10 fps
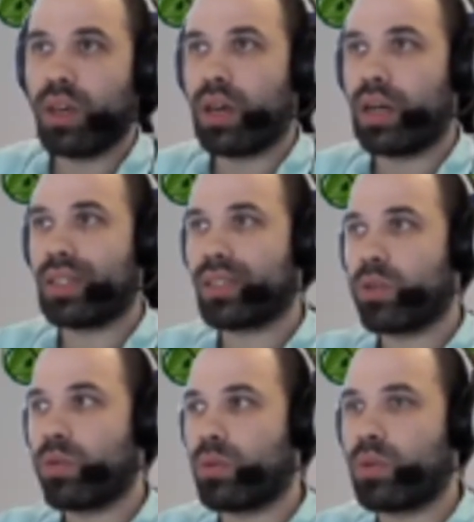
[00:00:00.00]

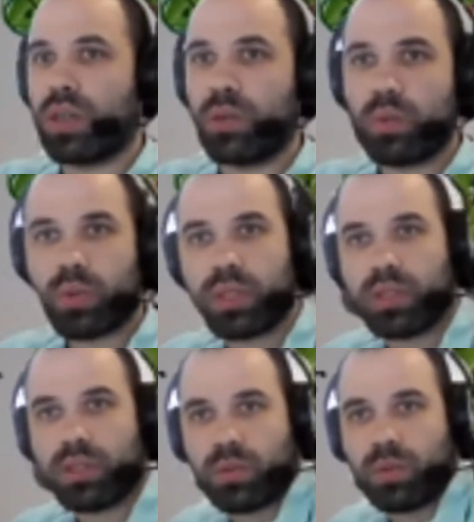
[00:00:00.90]
So we were
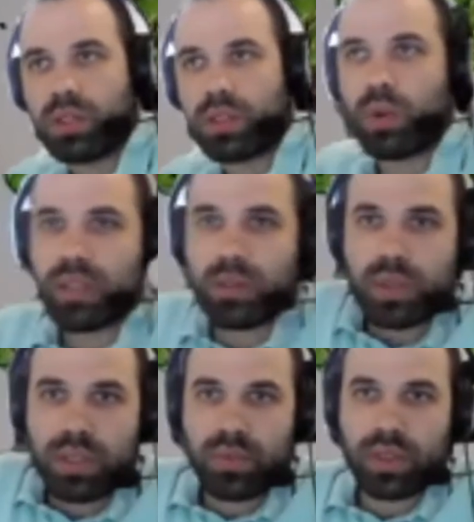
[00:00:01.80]
in quite a
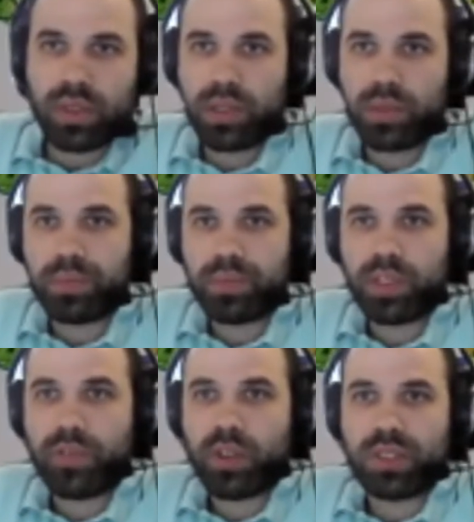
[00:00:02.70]
bit of a
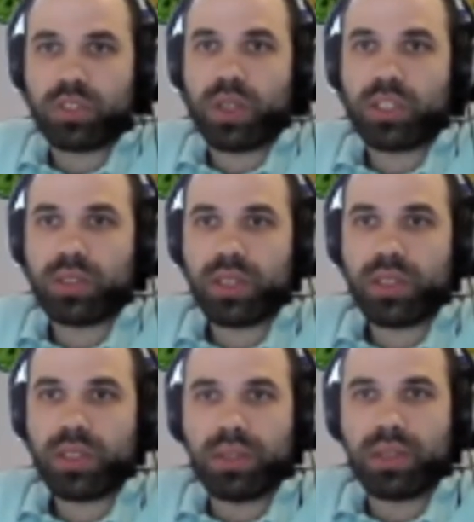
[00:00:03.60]
difficult situation
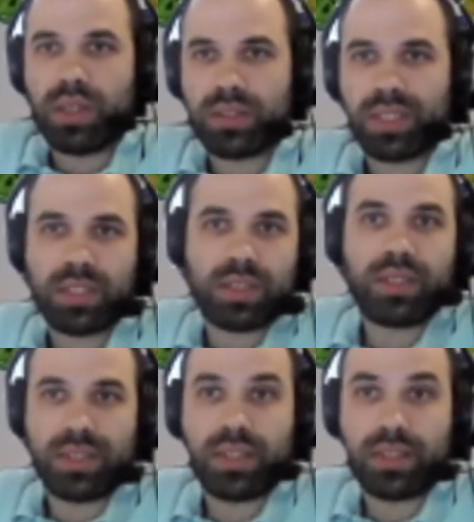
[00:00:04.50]
there as
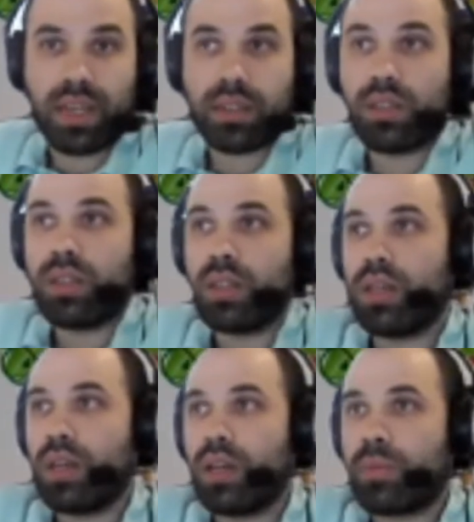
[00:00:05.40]
an attacker.
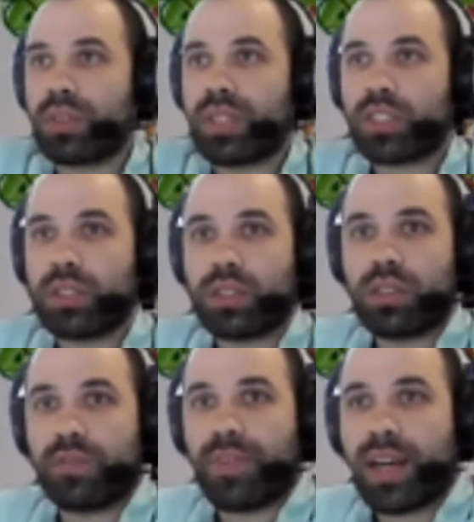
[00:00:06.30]
because actually
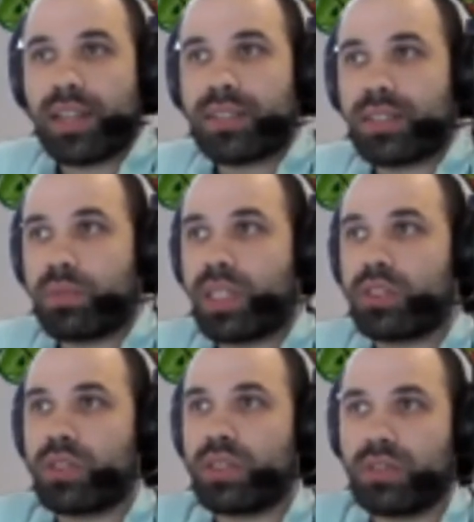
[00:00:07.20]
the file system
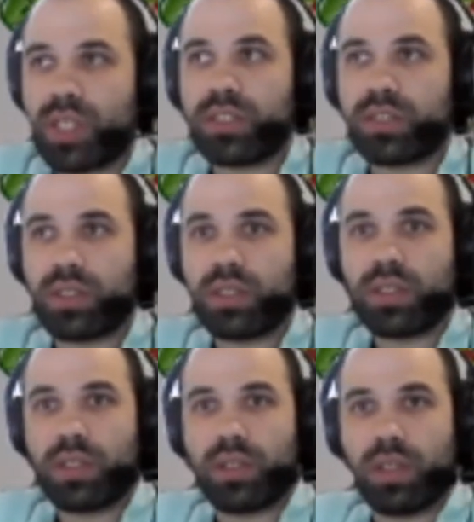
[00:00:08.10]
and registry
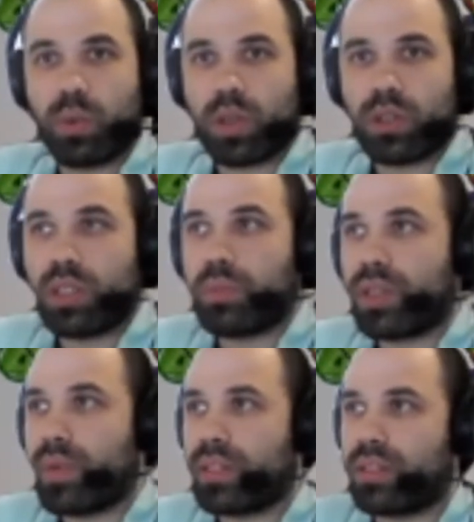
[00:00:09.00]
were
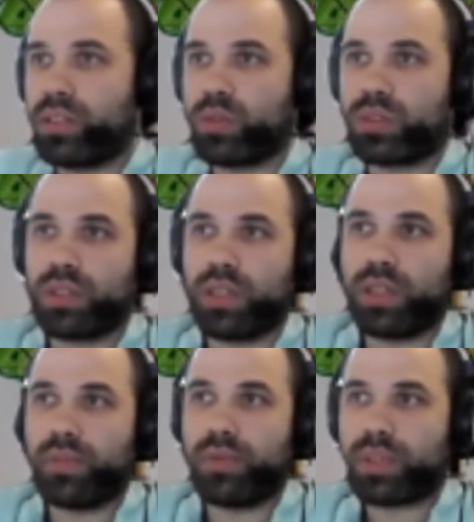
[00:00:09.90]
implemented using
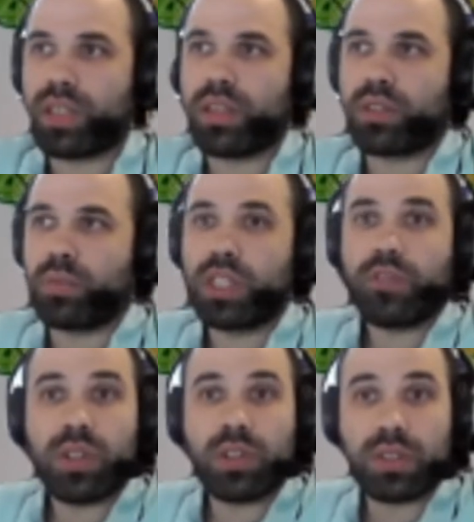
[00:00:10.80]
kernel mini
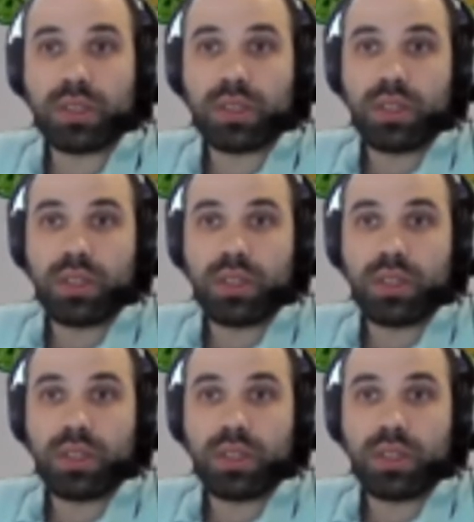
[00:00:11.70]
filters.